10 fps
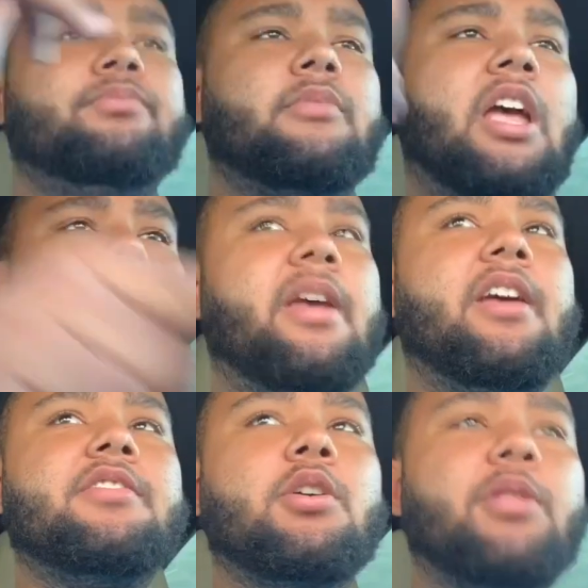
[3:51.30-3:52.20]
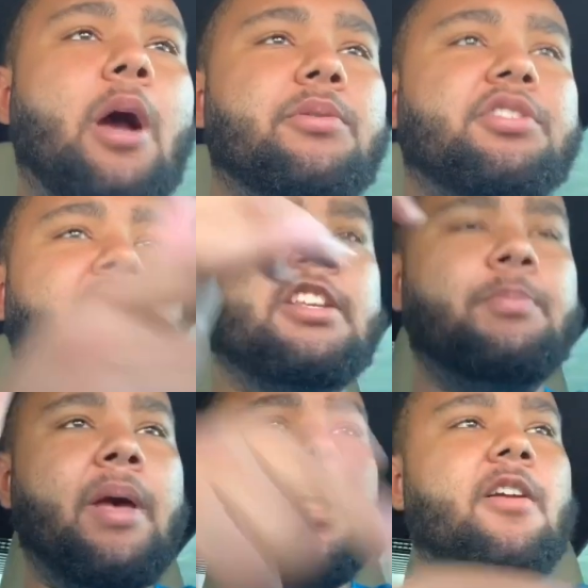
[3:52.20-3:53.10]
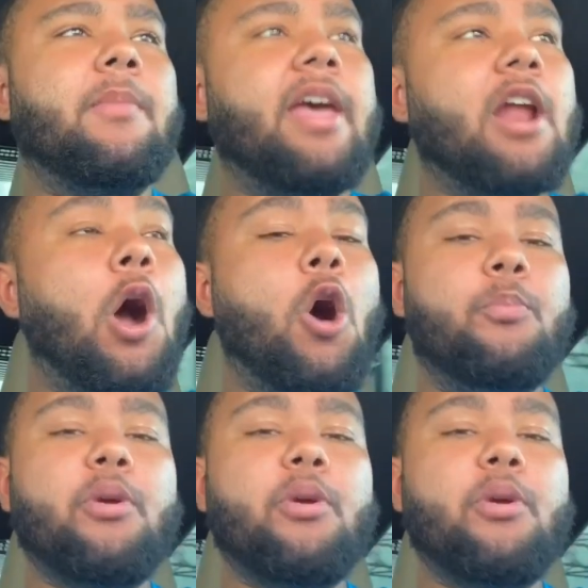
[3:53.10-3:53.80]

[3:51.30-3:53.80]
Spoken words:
Hey, man, so that was today's banger, man. I hope